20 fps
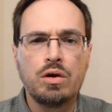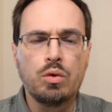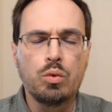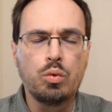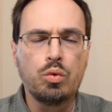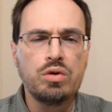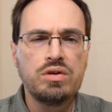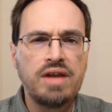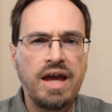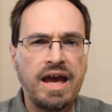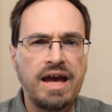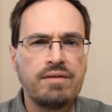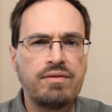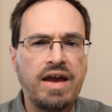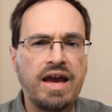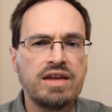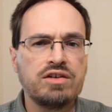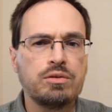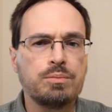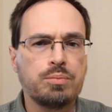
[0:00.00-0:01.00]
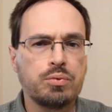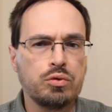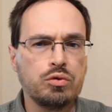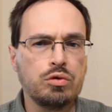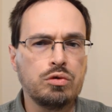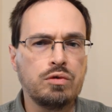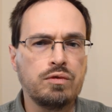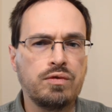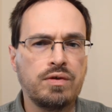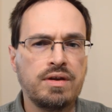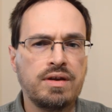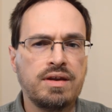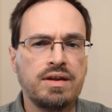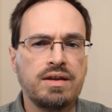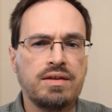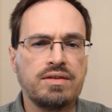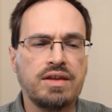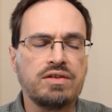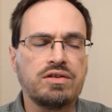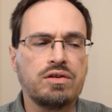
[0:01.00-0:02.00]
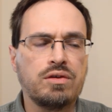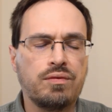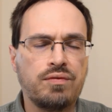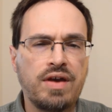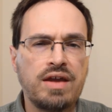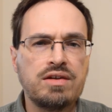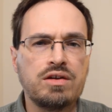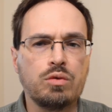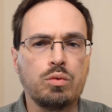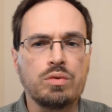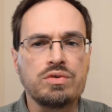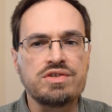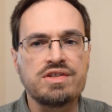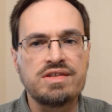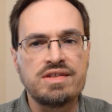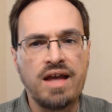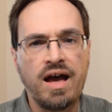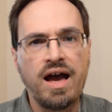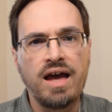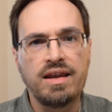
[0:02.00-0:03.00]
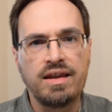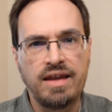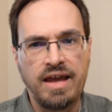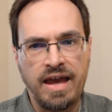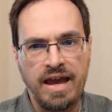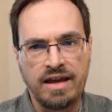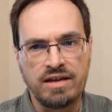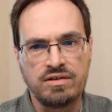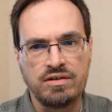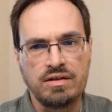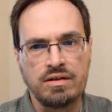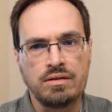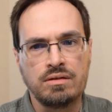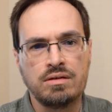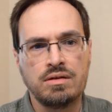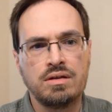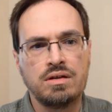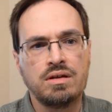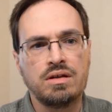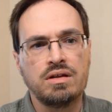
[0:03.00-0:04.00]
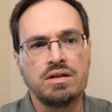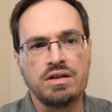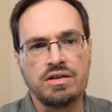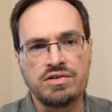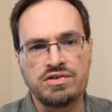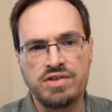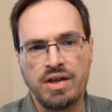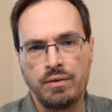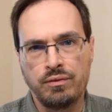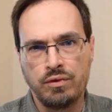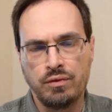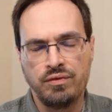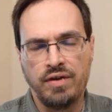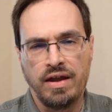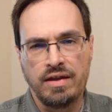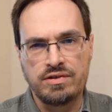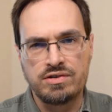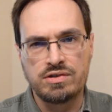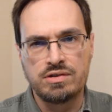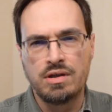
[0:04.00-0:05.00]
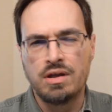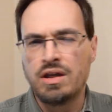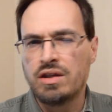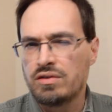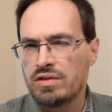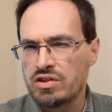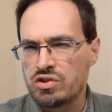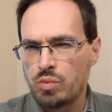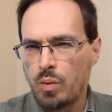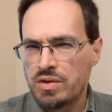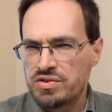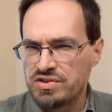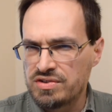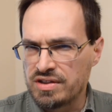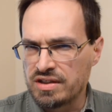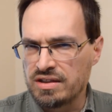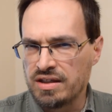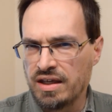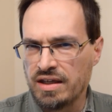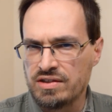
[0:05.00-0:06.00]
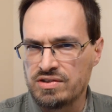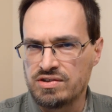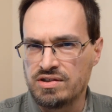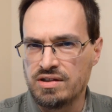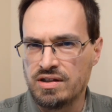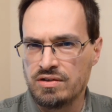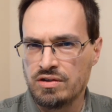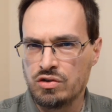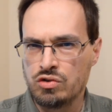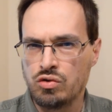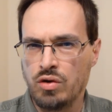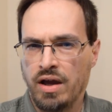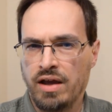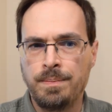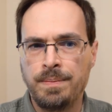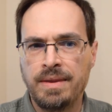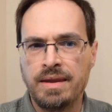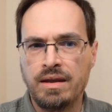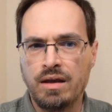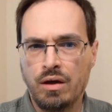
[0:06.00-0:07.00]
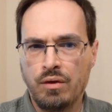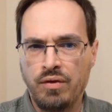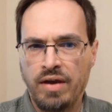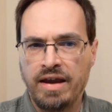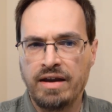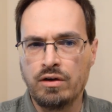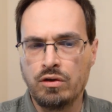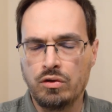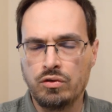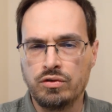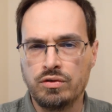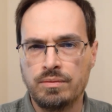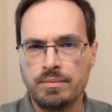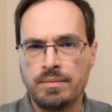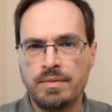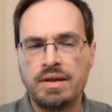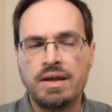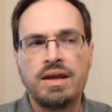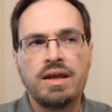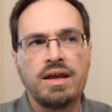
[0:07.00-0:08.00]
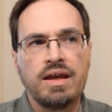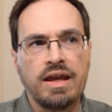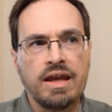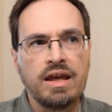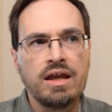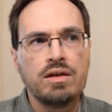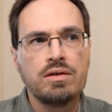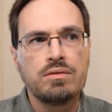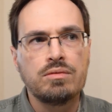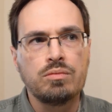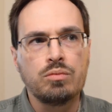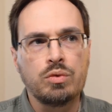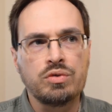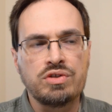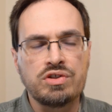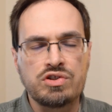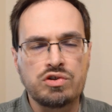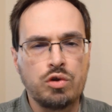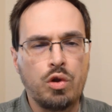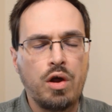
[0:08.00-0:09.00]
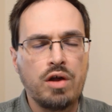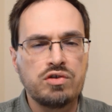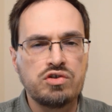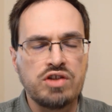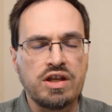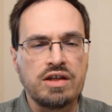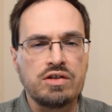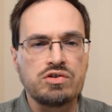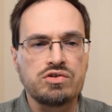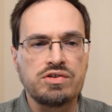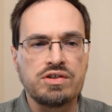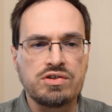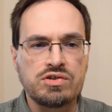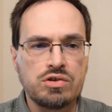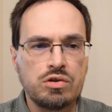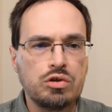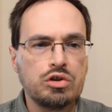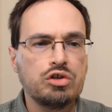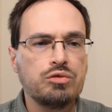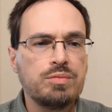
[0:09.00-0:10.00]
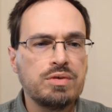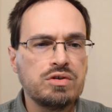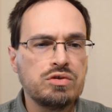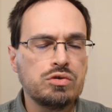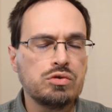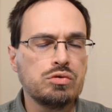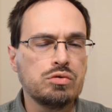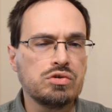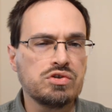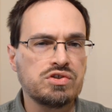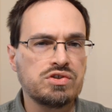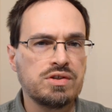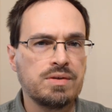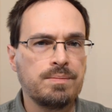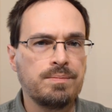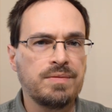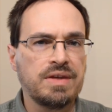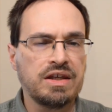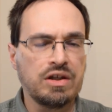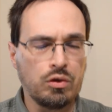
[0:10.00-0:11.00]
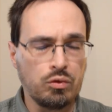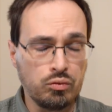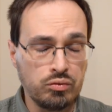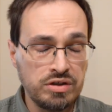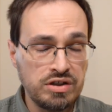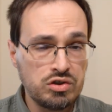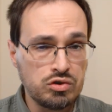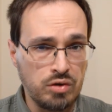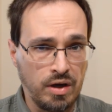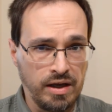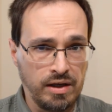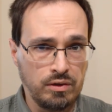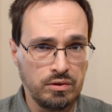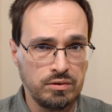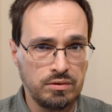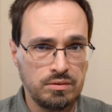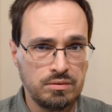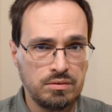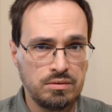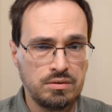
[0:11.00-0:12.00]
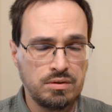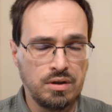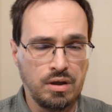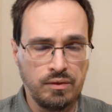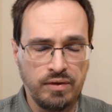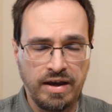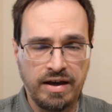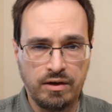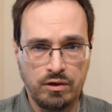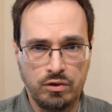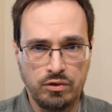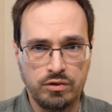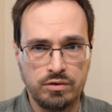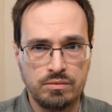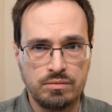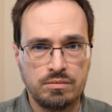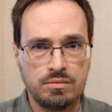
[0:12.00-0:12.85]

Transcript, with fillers: would have had to prove that the defendant was not acting in self-defense. This wasn't the case in the trial of Harold. And with this law change, this could have been used in a retrial of Harold,